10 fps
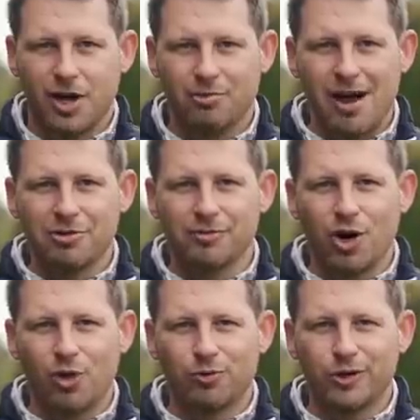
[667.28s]
A round of
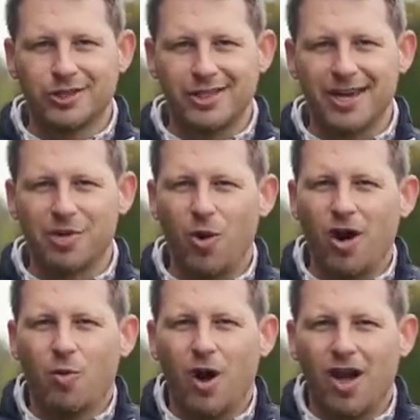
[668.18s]
golf can take
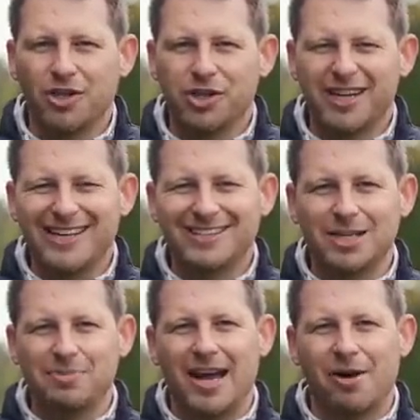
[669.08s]
quite a while. You can
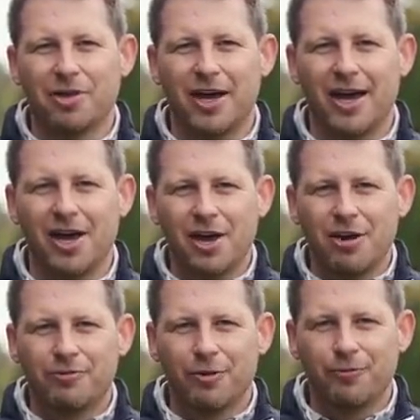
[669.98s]
easily be out there
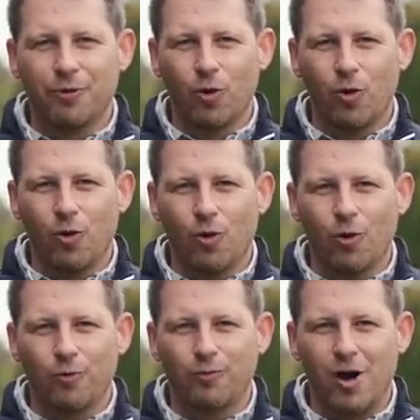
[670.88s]
for 4
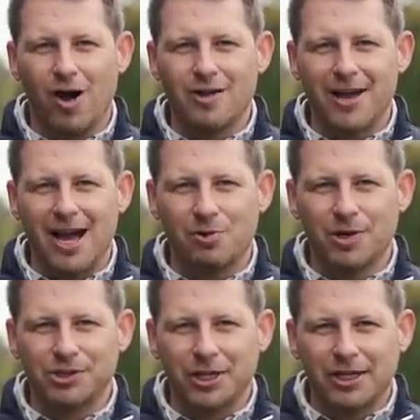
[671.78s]
or 5
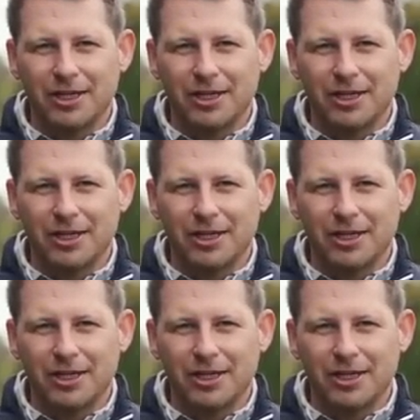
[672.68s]
hours.